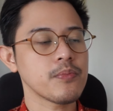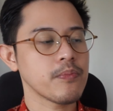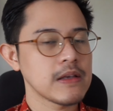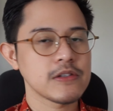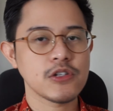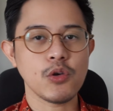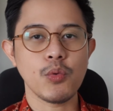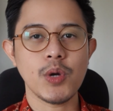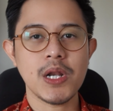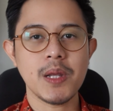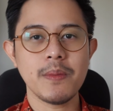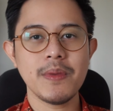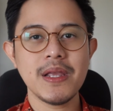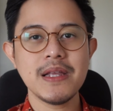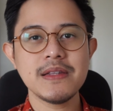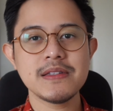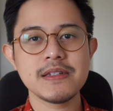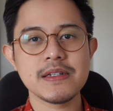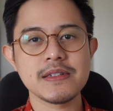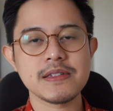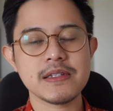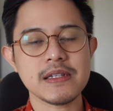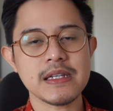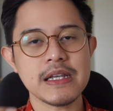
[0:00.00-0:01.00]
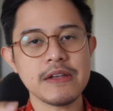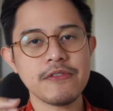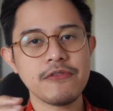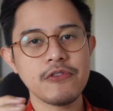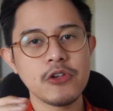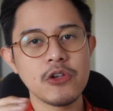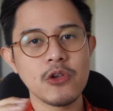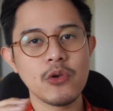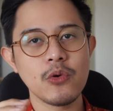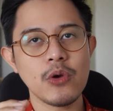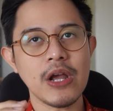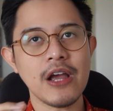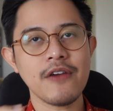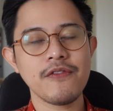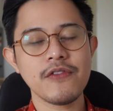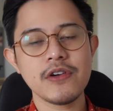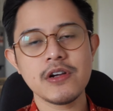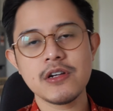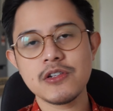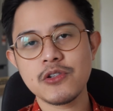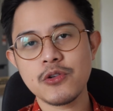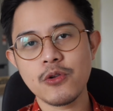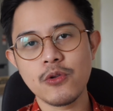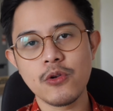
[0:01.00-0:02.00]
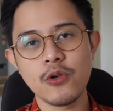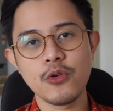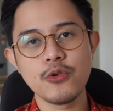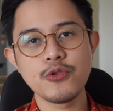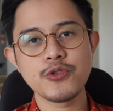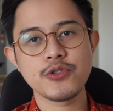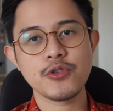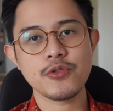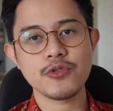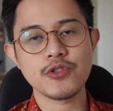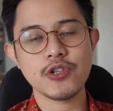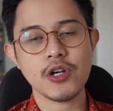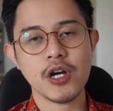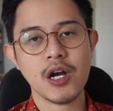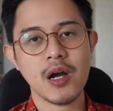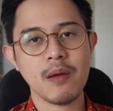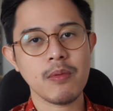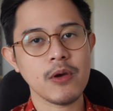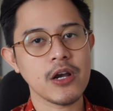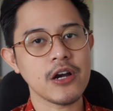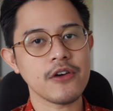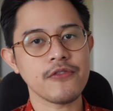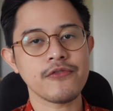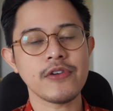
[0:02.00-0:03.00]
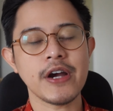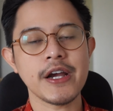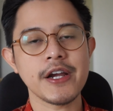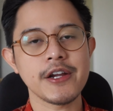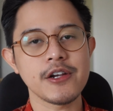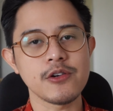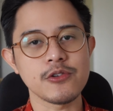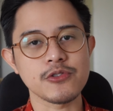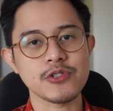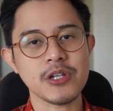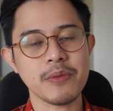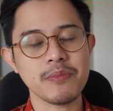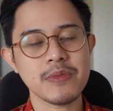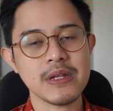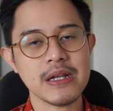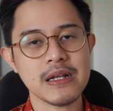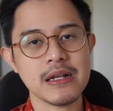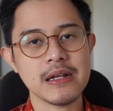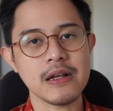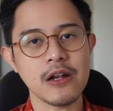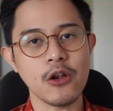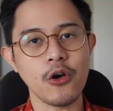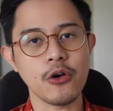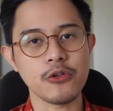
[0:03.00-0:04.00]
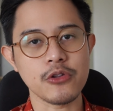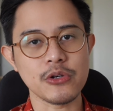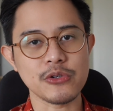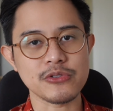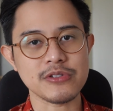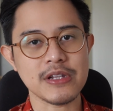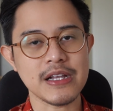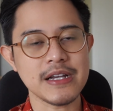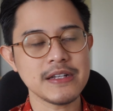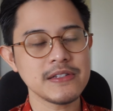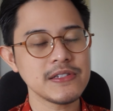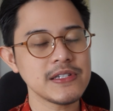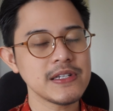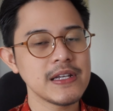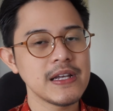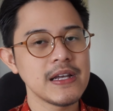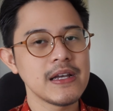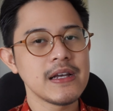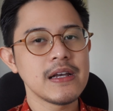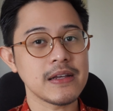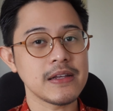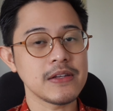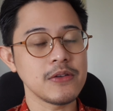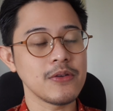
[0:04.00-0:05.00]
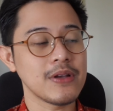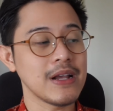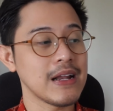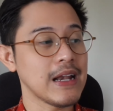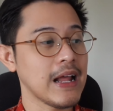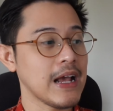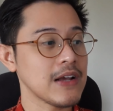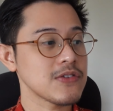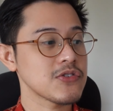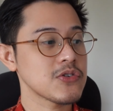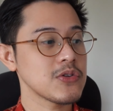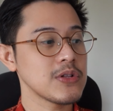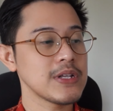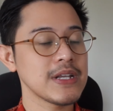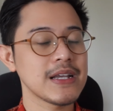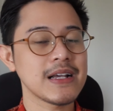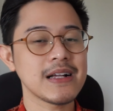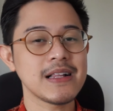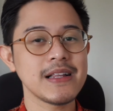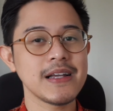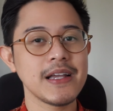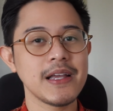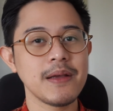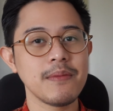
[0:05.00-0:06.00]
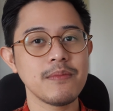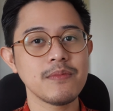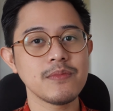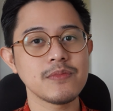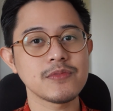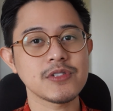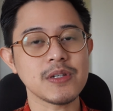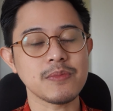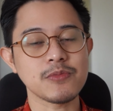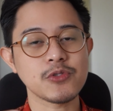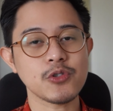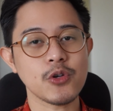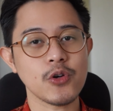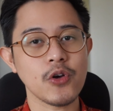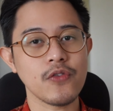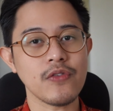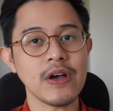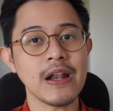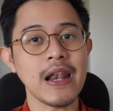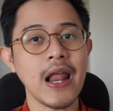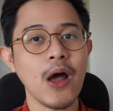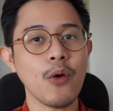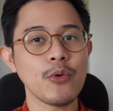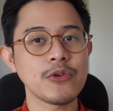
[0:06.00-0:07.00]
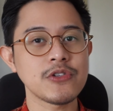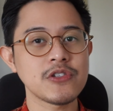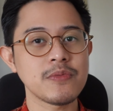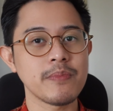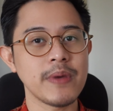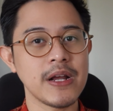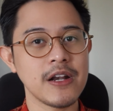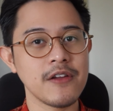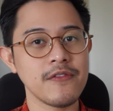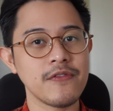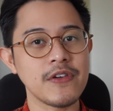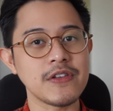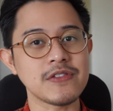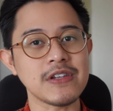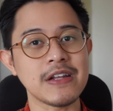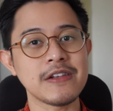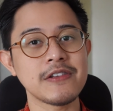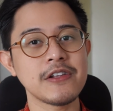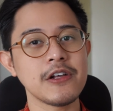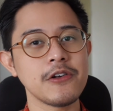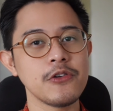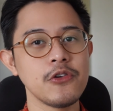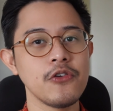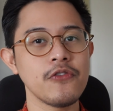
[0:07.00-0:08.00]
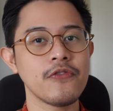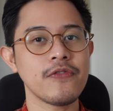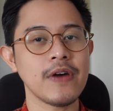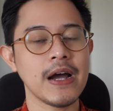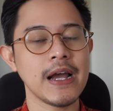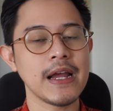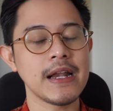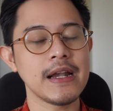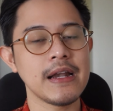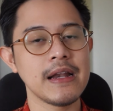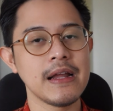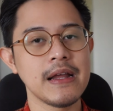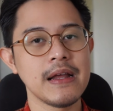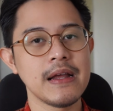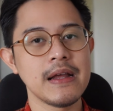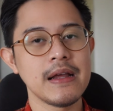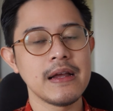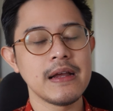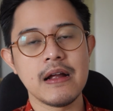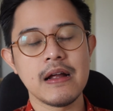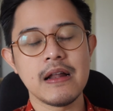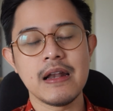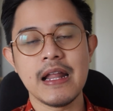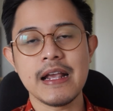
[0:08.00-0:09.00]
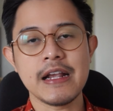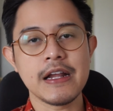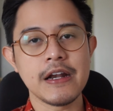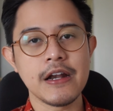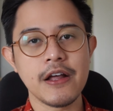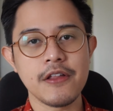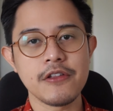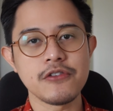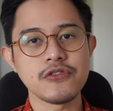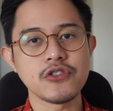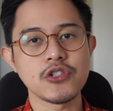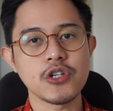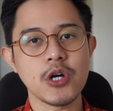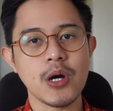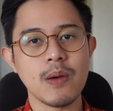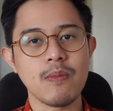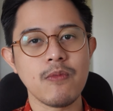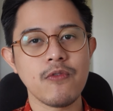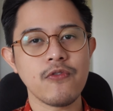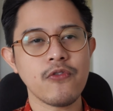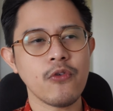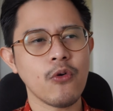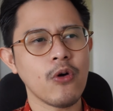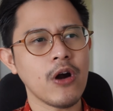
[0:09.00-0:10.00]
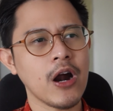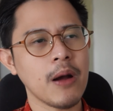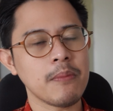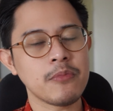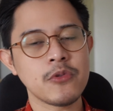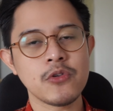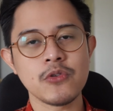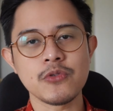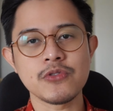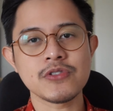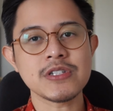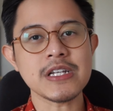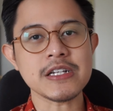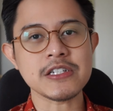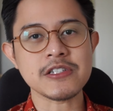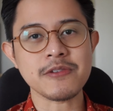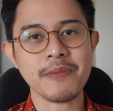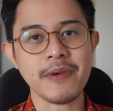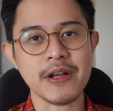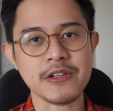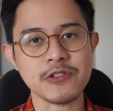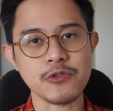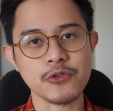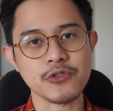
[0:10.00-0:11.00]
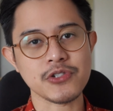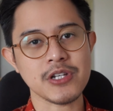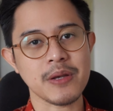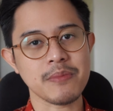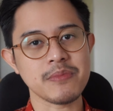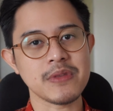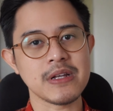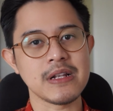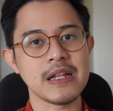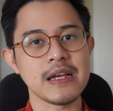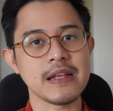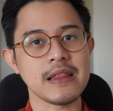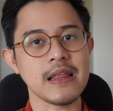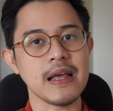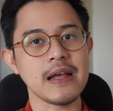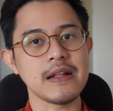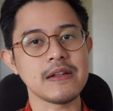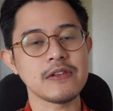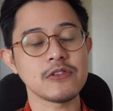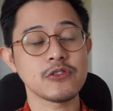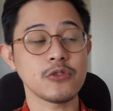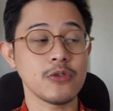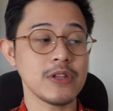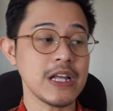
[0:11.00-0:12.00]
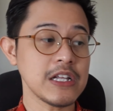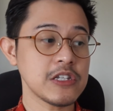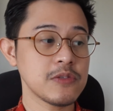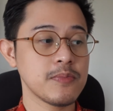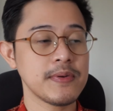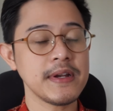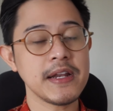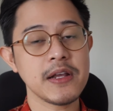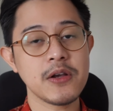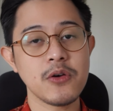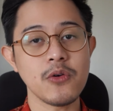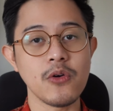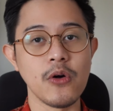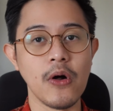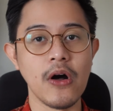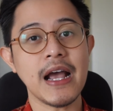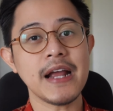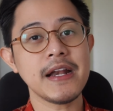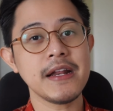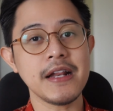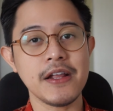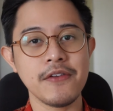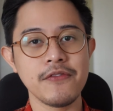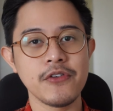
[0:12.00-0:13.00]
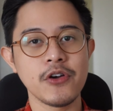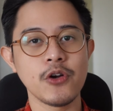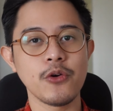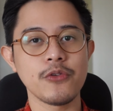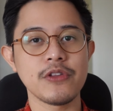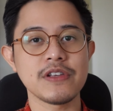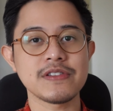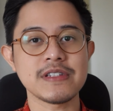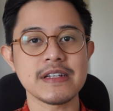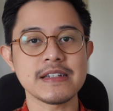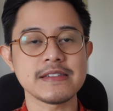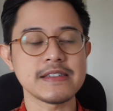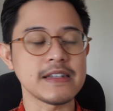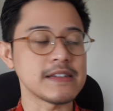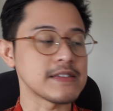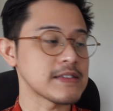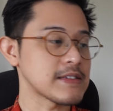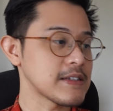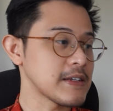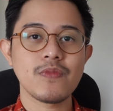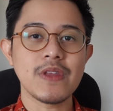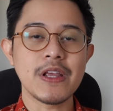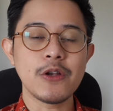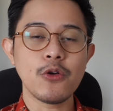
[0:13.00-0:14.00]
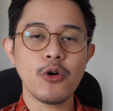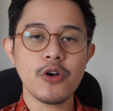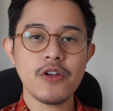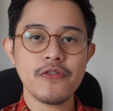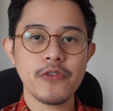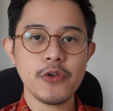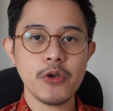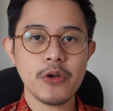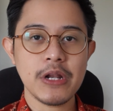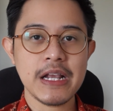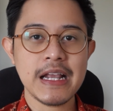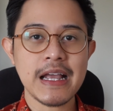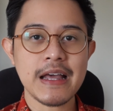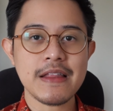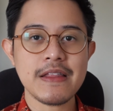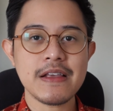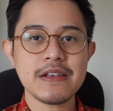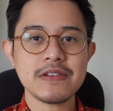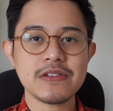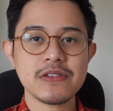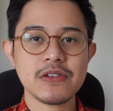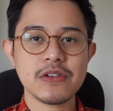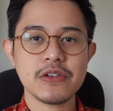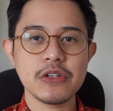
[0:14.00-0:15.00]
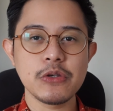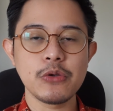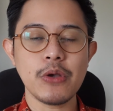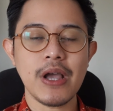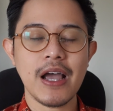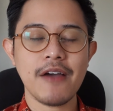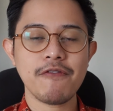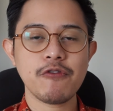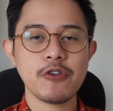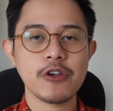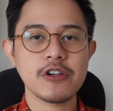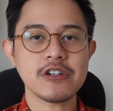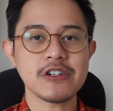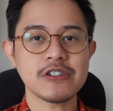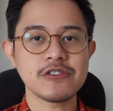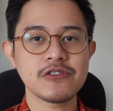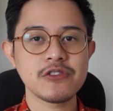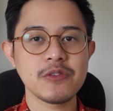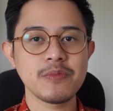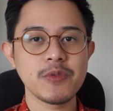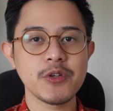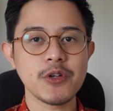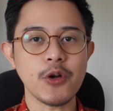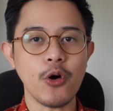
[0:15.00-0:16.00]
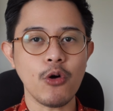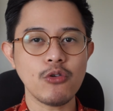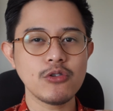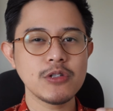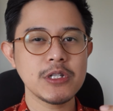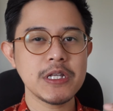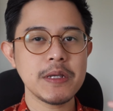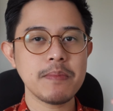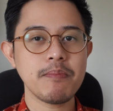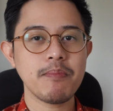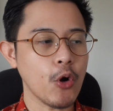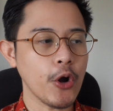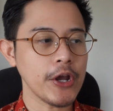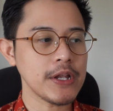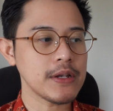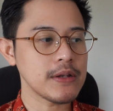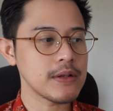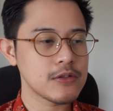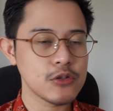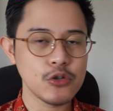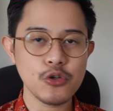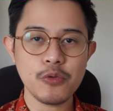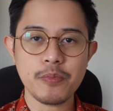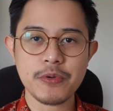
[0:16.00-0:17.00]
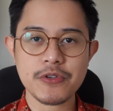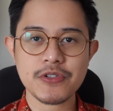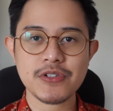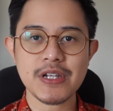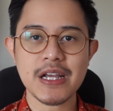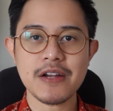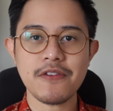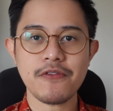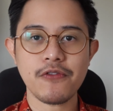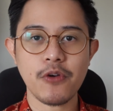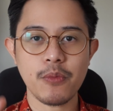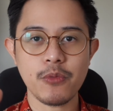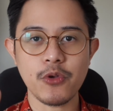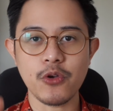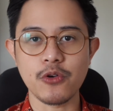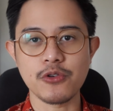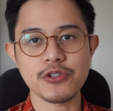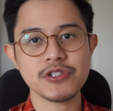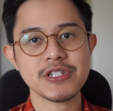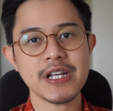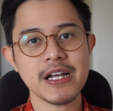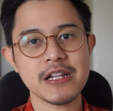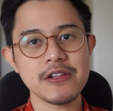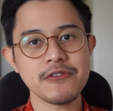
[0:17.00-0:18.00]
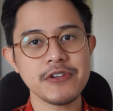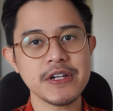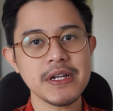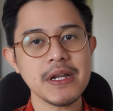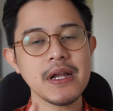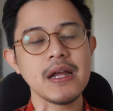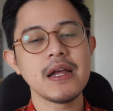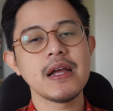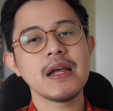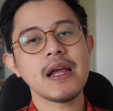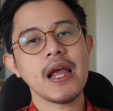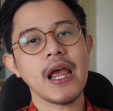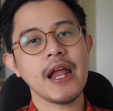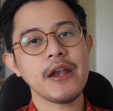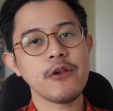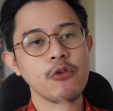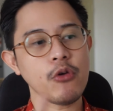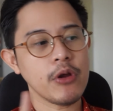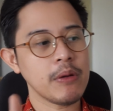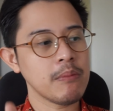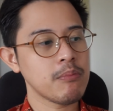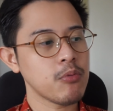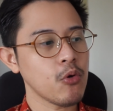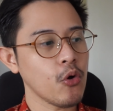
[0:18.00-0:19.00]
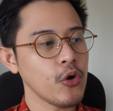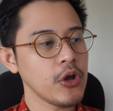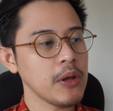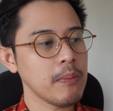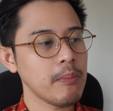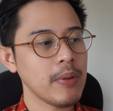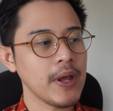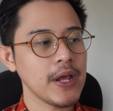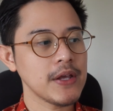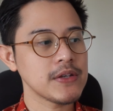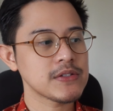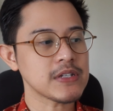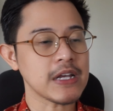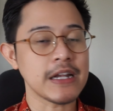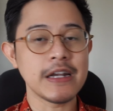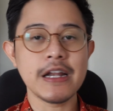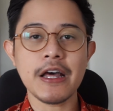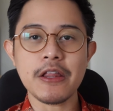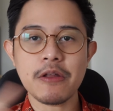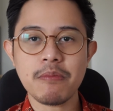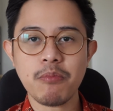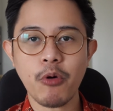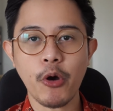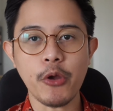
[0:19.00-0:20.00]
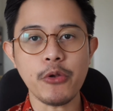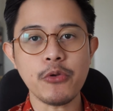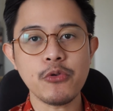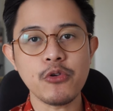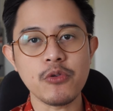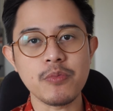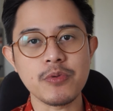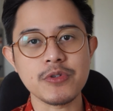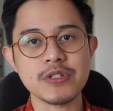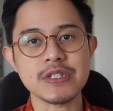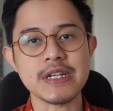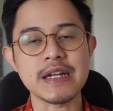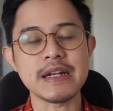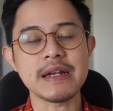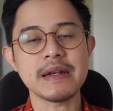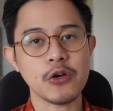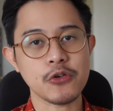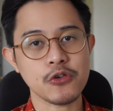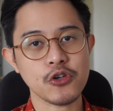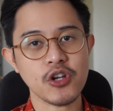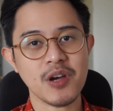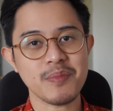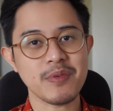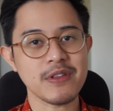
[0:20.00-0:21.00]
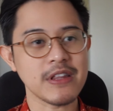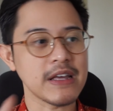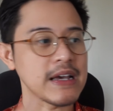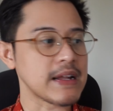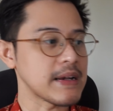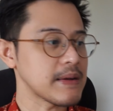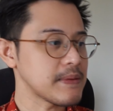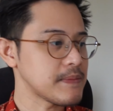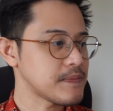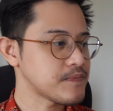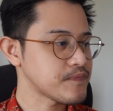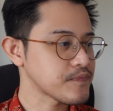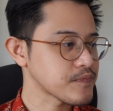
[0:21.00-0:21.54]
So what it means is if you ever to lose your job, got fired or something along those lines, you can actually claim some sort of allowance benefits until you find like another job for up to 6 months or something like that. So that's pretty cool. I didn't even know this exists. In order for you to get this, you have to contribute only 0.2% from your salary, and your employer pays another 0.2% on top of that.